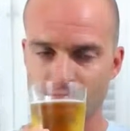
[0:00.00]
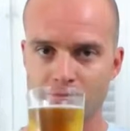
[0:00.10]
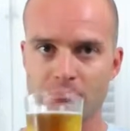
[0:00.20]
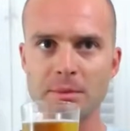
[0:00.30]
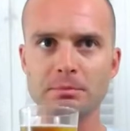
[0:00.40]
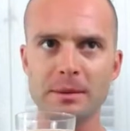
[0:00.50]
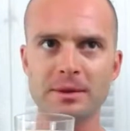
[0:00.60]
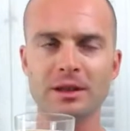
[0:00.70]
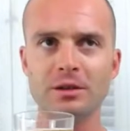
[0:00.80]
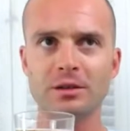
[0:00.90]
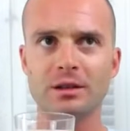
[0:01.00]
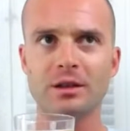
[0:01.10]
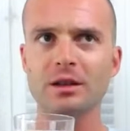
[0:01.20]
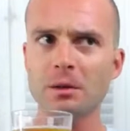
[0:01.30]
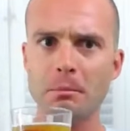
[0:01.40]
Maybe a
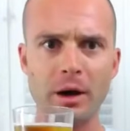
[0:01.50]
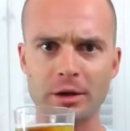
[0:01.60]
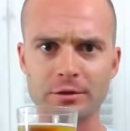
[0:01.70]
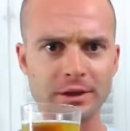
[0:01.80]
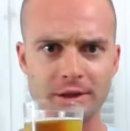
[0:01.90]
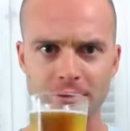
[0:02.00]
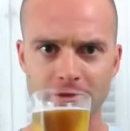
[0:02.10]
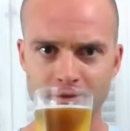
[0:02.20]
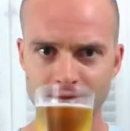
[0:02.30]
little buttery too.